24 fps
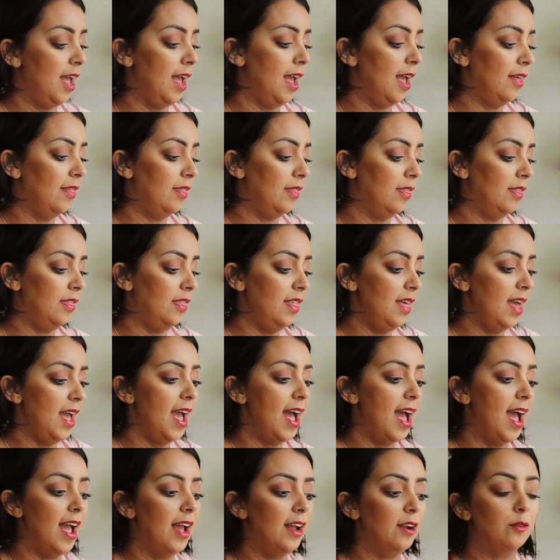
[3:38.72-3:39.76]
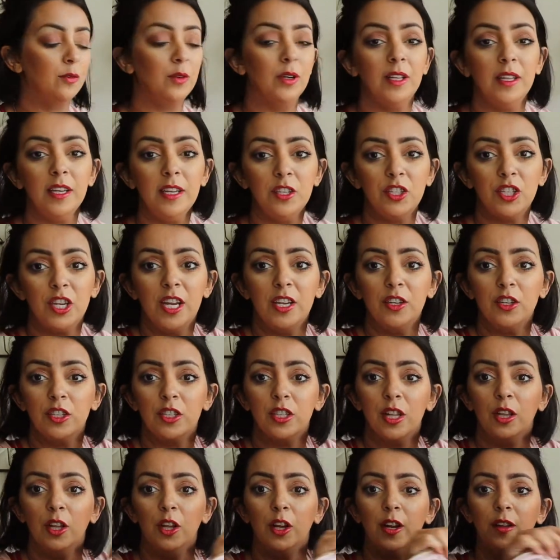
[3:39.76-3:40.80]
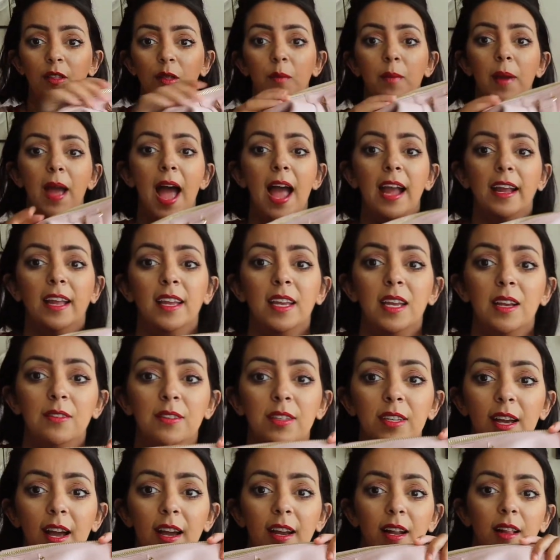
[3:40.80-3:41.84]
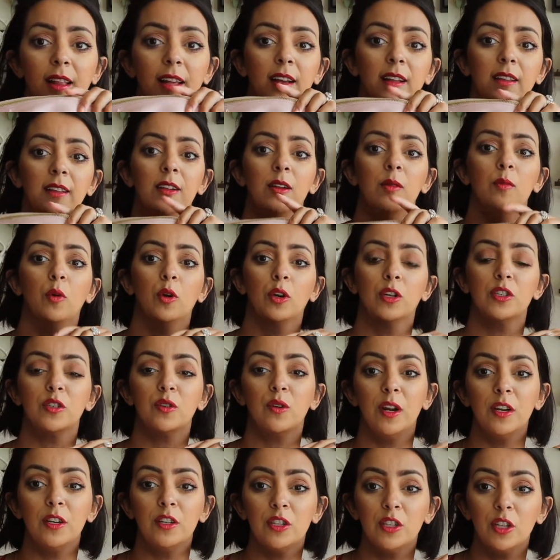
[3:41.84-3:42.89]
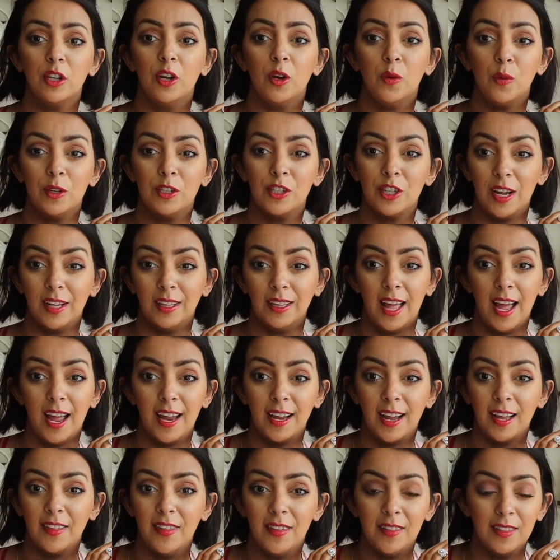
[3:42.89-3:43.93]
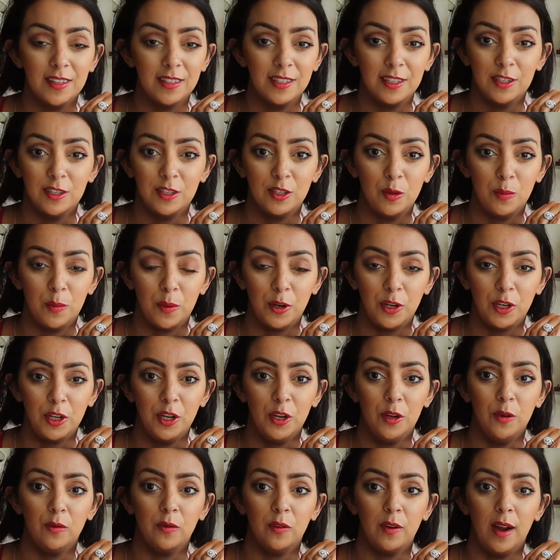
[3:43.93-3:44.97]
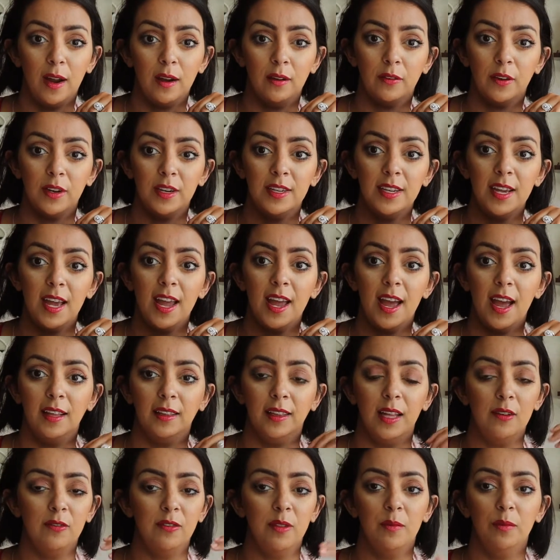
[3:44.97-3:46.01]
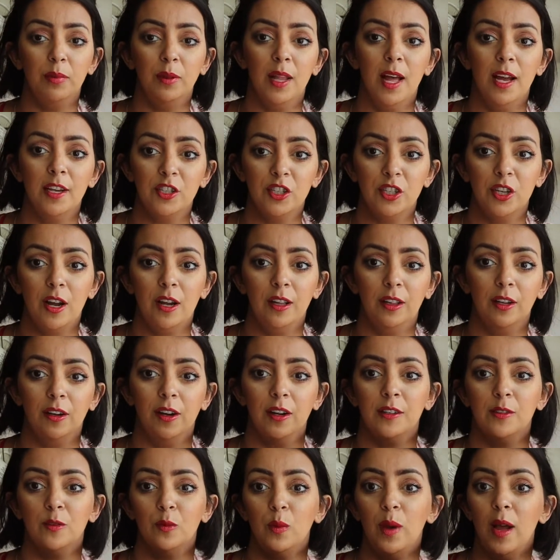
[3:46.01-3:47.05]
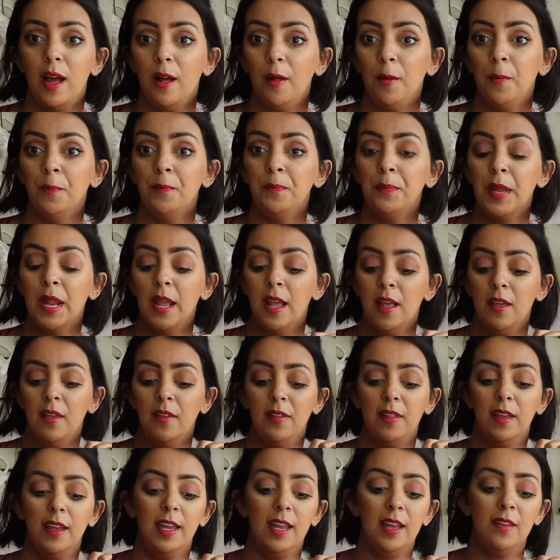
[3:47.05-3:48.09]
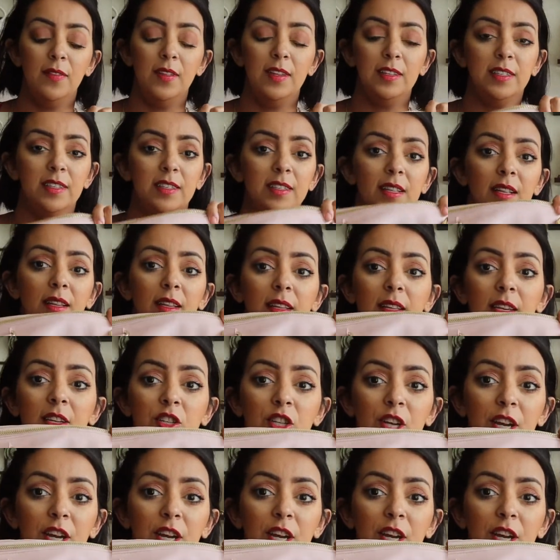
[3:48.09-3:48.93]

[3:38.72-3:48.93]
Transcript: and that really changes the look of the bag. It gives it kind of like a little more scrunched look, which I like. I think this is super cute for every day. I love the blush color as well. And again, this is the Lily